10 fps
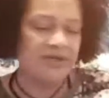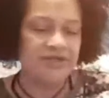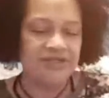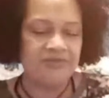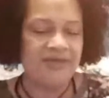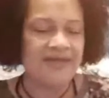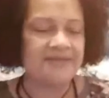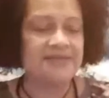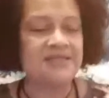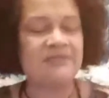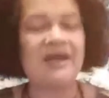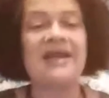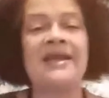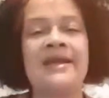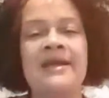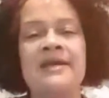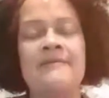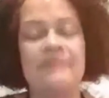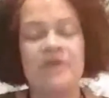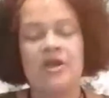She makes these by
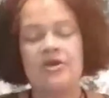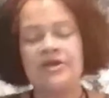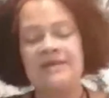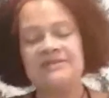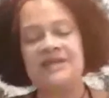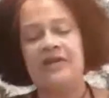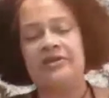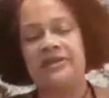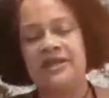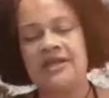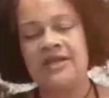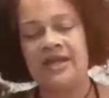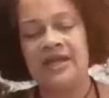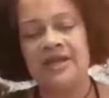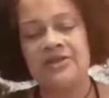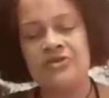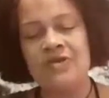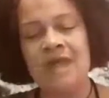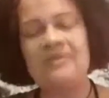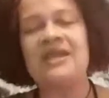hand. Her name's Tara Lynn, and you
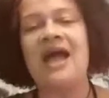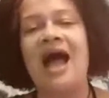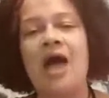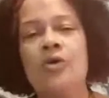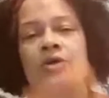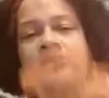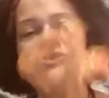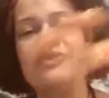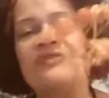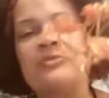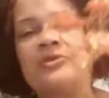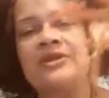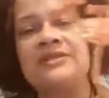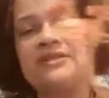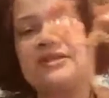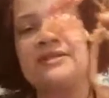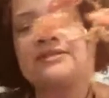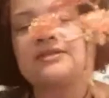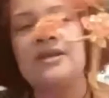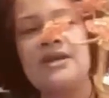know how many hours you have to put into
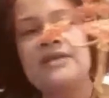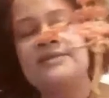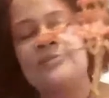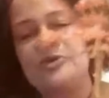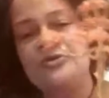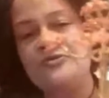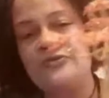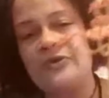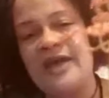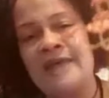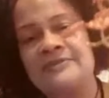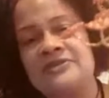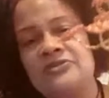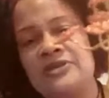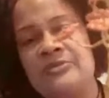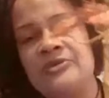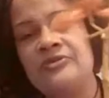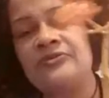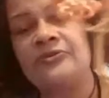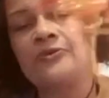this? It's beautiful, absolutely
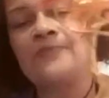beautiful.